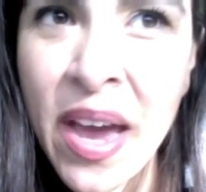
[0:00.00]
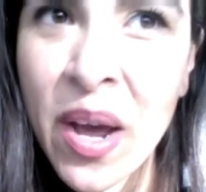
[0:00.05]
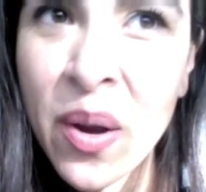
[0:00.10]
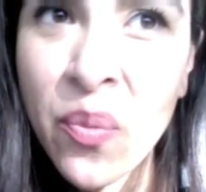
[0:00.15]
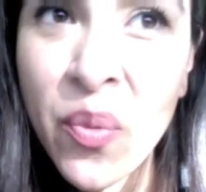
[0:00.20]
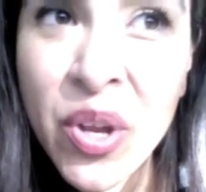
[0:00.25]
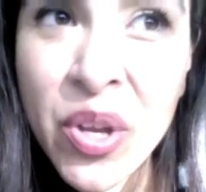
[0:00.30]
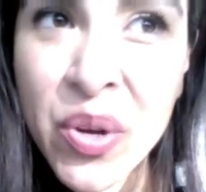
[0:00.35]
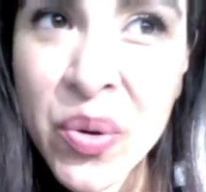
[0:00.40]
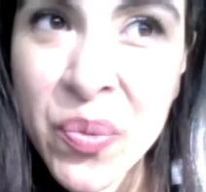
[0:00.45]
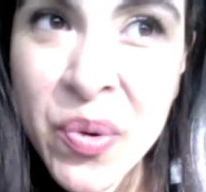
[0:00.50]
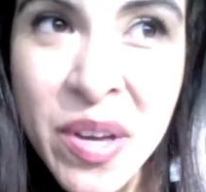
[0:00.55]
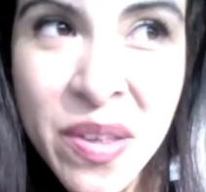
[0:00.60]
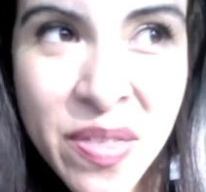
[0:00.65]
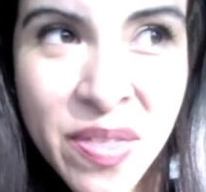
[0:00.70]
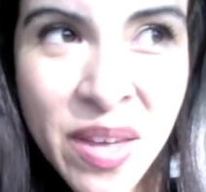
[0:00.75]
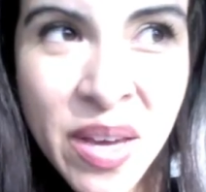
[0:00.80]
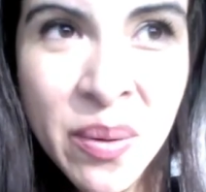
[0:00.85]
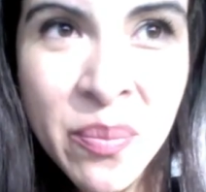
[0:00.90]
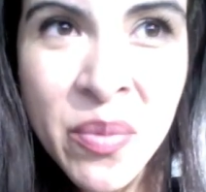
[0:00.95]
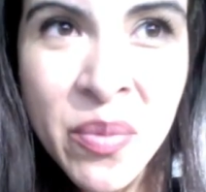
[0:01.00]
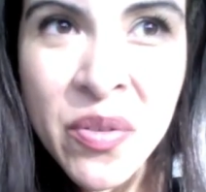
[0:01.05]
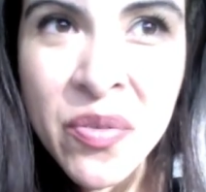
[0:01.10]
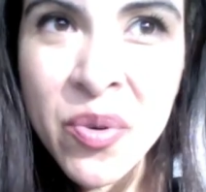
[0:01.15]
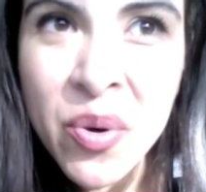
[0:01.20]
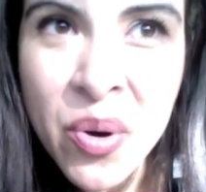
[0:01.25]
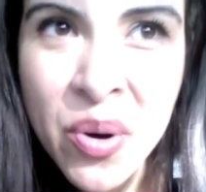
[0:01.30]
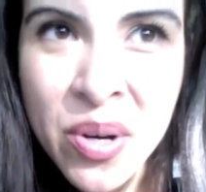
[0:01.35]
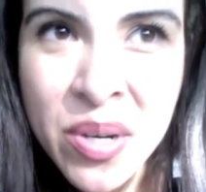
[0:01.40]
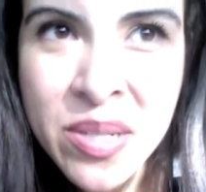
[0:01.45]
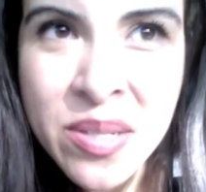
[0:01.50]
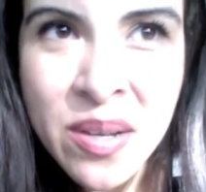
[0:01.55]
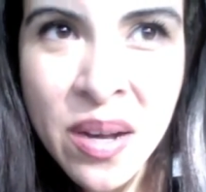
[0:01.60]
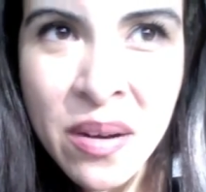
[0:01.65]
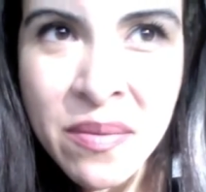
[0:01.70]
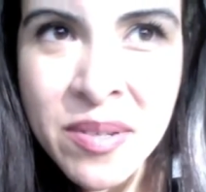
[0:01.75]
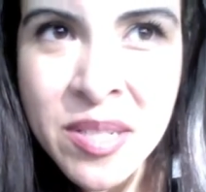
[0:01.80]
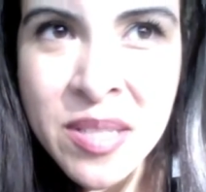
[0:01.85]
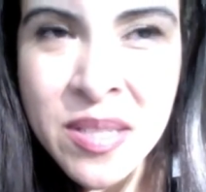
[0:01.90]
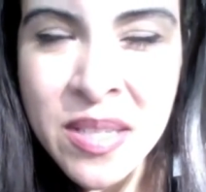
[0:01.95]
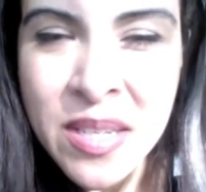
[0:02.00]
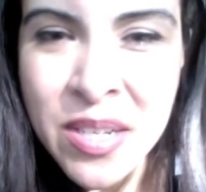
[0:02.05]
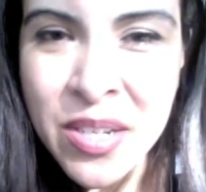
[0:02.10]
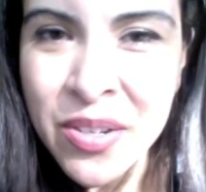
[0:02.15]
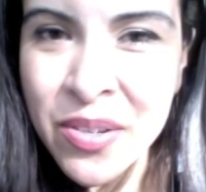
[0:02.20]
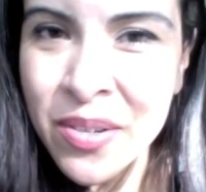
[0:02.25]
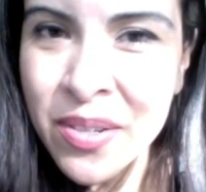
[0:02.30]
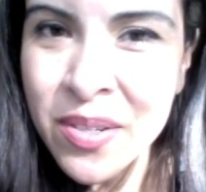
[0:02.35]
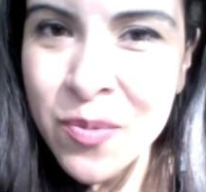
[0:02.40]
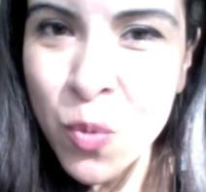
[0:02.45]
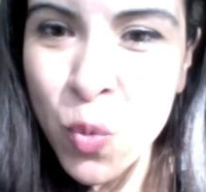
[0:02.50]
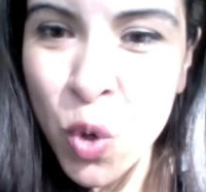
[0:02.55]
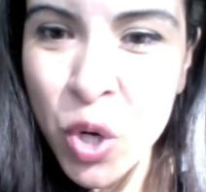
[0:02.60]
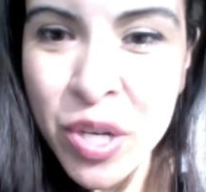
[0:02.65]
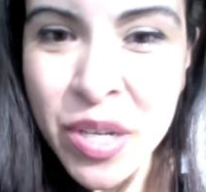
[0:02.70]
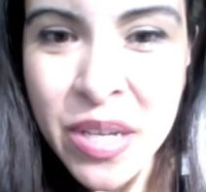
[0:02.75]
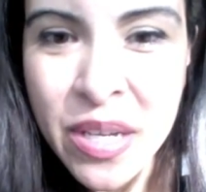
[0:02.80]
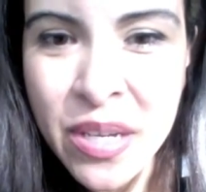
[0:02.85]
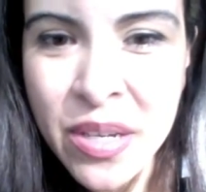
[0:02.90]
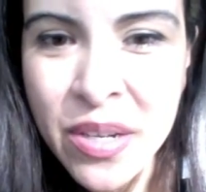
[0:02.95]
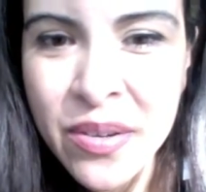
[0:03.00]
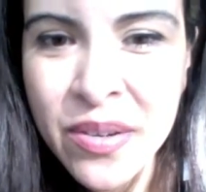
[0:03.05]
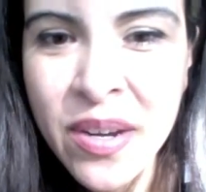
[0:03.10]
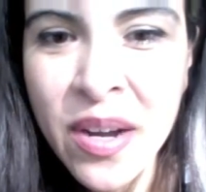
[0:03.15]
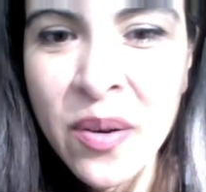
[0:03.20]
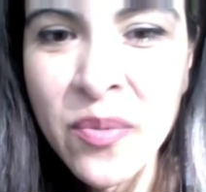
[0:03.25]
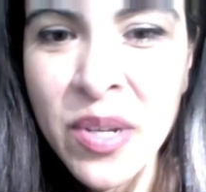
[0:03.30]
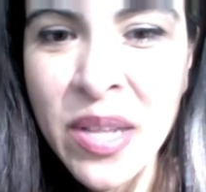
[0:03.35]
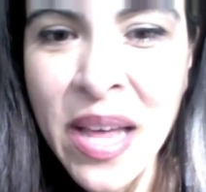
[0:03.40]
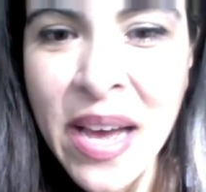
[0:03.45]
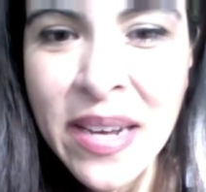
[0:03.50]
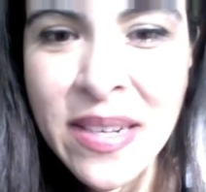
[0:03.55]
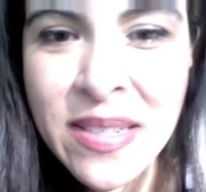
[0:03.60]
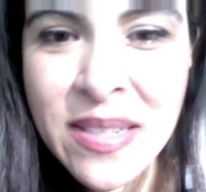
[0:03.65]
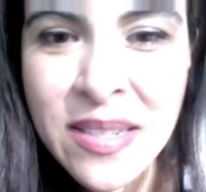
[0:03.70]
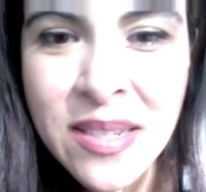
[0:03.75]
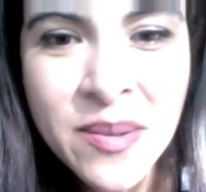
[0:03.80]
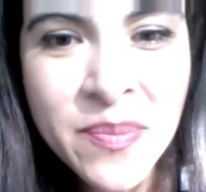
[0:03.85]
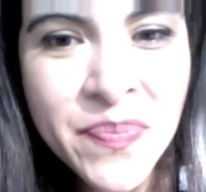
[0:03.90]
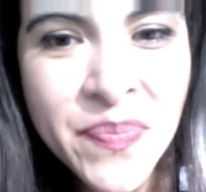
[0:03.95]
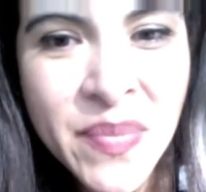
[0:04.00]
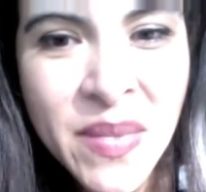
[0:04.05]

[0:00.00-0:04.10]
And when you're with them, of course, obviously you're working, you're not relaxing.